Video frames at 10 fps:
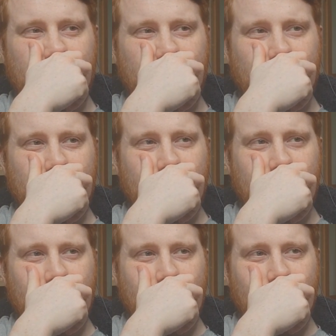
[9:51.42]

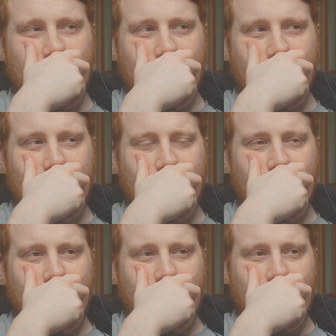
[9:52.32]

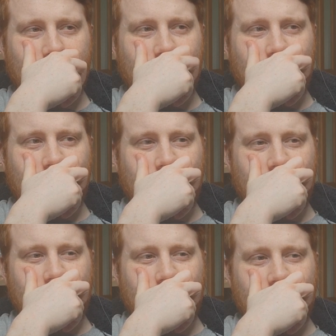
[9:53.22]

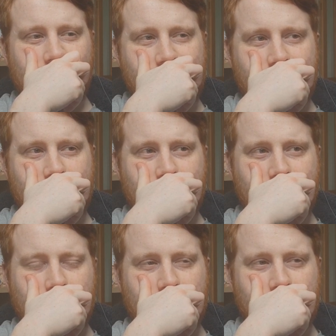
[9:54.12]

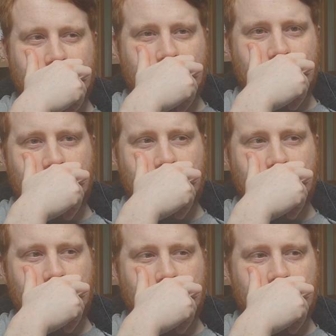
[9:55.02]

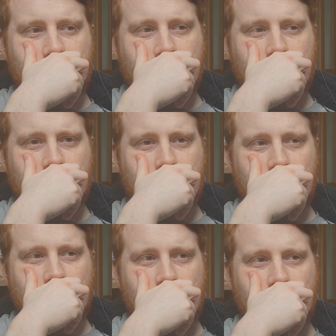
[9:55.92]

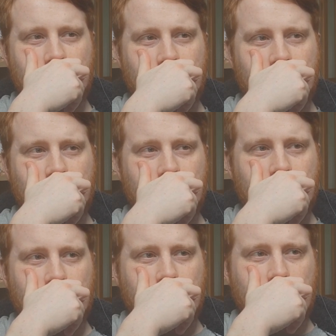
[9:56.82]

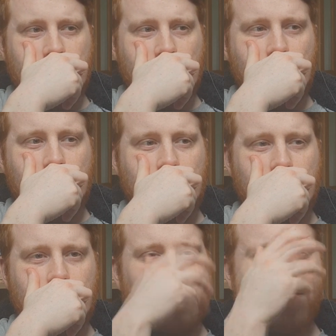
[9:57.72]
(no one is talking)